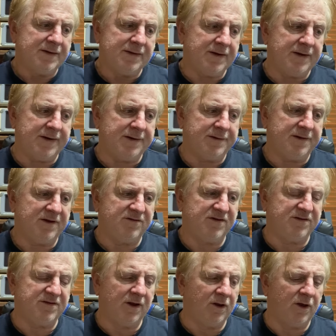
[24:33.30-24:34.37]
yeah, there's
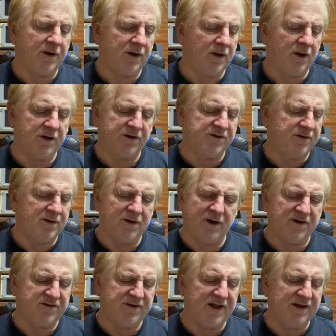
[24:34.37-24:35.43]
just a lot
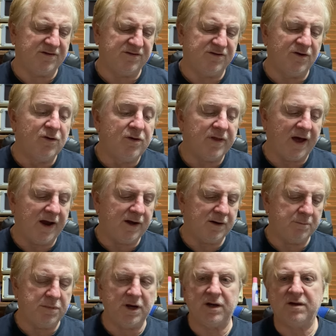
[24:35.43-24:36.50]
of things to that.
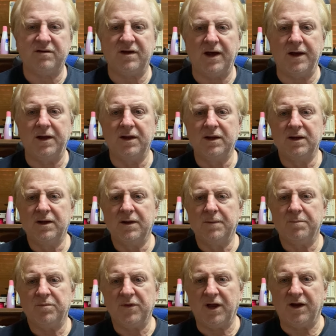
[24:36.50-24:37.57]
But
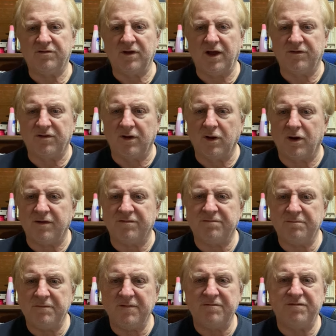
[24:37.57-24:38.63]
it's a lot of
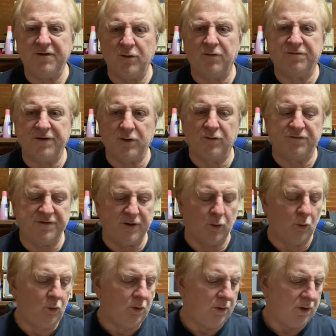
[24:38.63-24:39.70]

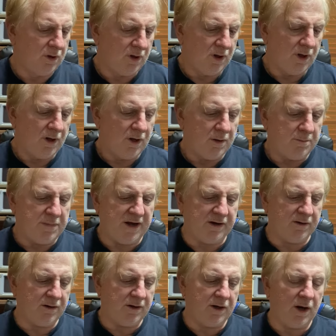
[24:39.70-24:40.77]
fiddle.
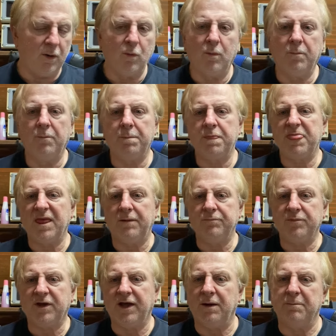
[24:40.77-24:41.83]
But
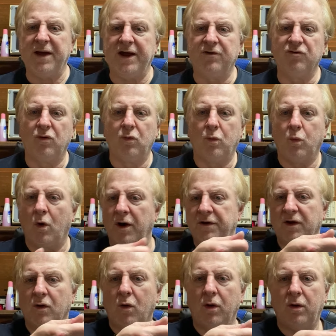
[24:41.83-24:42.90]
get a mandrel, wind
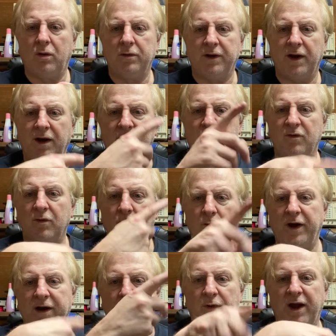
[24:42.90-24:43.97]
a coil.
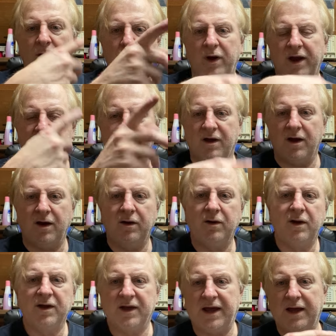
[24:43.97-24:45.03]
Round and round you go.
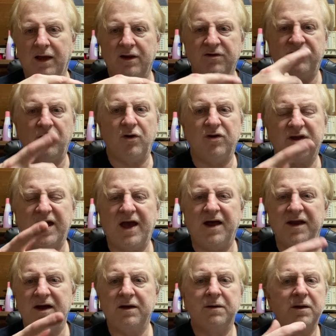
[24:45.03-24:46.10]
Turn
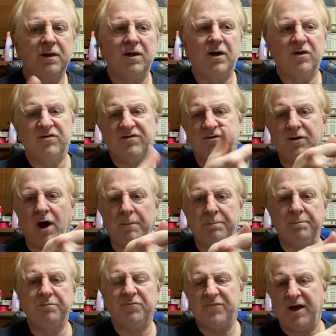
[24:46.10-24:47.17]
counter,
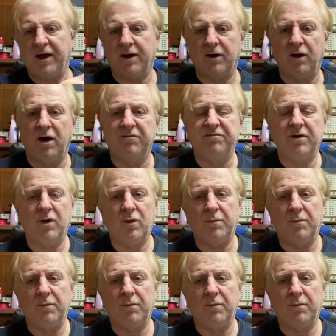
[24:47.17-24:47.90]
stop, take it off,